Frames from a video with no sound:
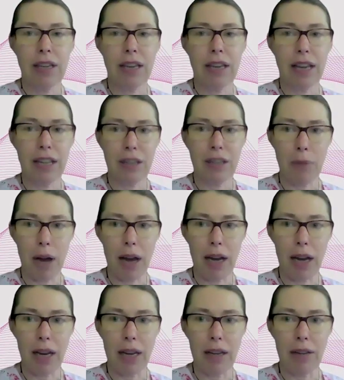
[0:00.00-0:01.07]
in the
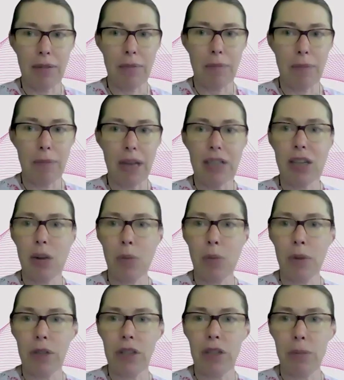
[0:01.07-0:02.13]
body based on
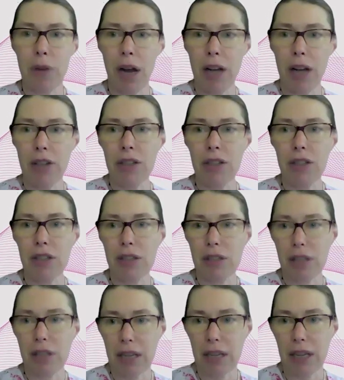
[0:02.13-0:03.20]
what the subconscious is
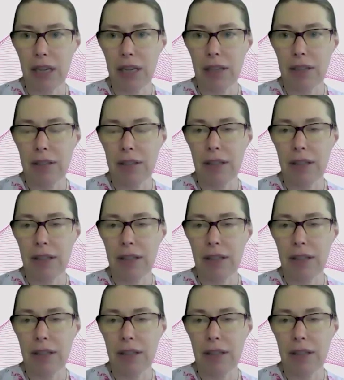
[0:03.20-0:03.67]
thinking.